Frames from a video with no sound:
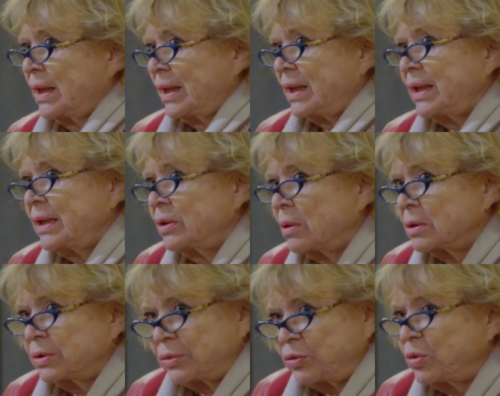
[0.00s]
in
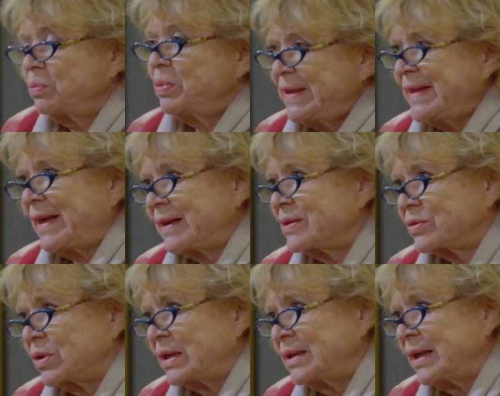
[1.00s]
order to be
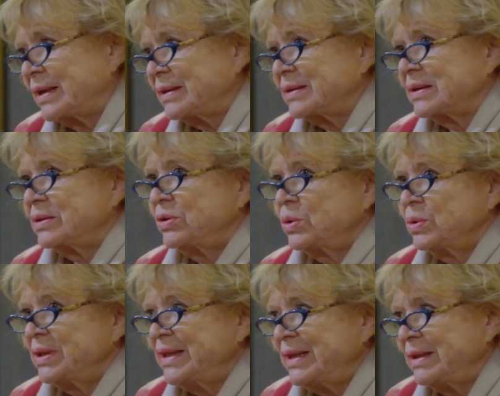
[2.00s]
extradited, you
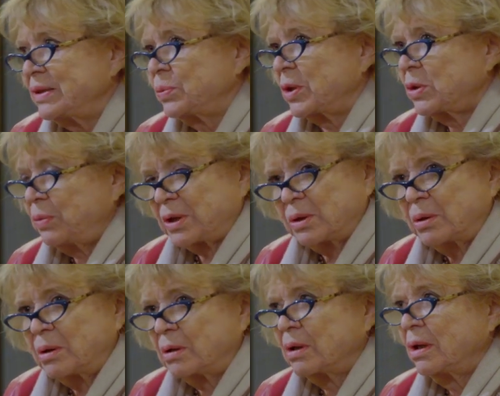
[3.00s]
need what we
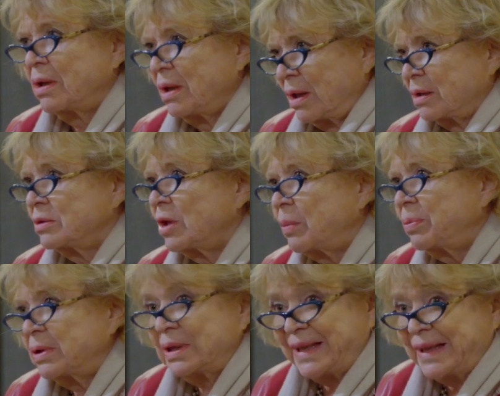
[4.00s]
call
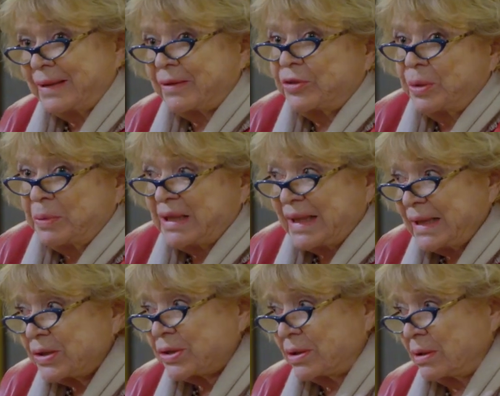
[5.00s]
double
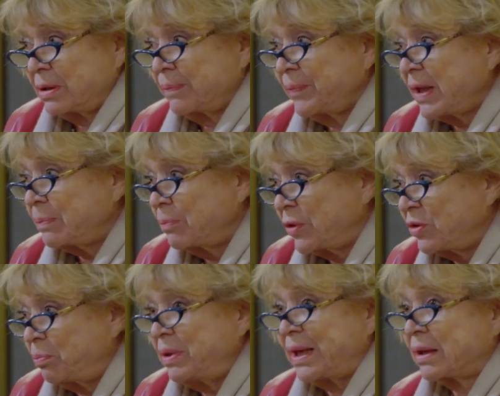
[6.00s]
incrimination. It must
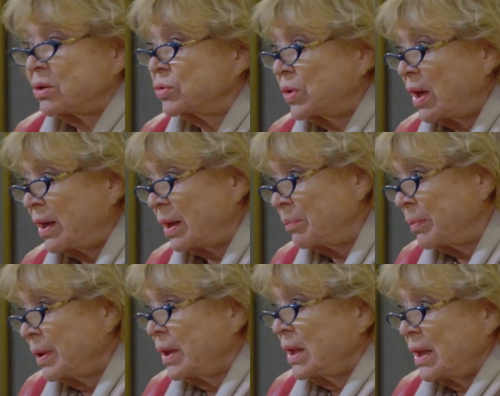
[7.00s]
be a crime
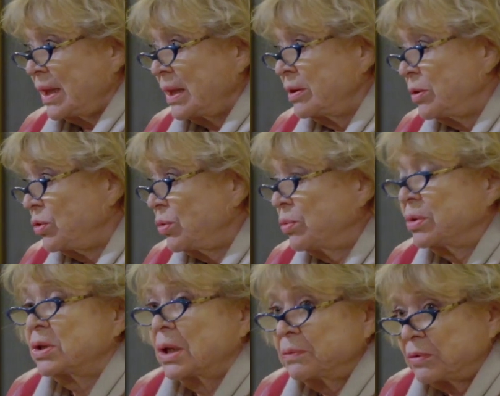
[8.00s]
in the two
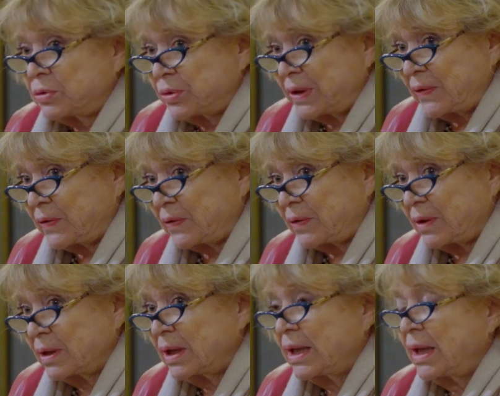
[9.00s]
countries.
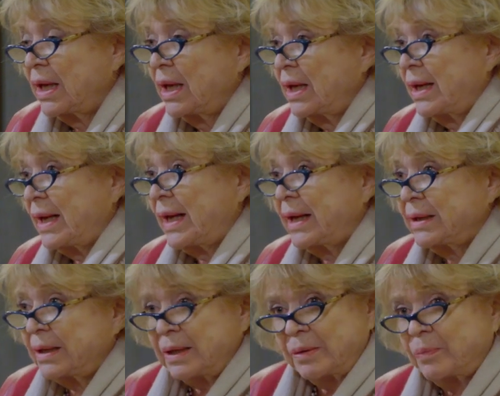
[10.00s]

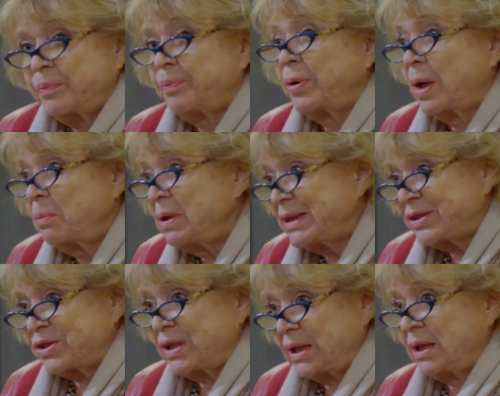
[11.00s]
And
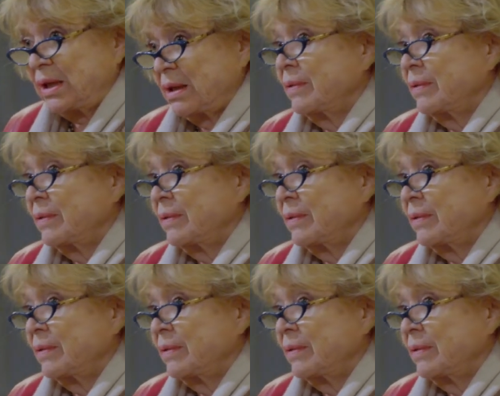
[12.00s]
publishing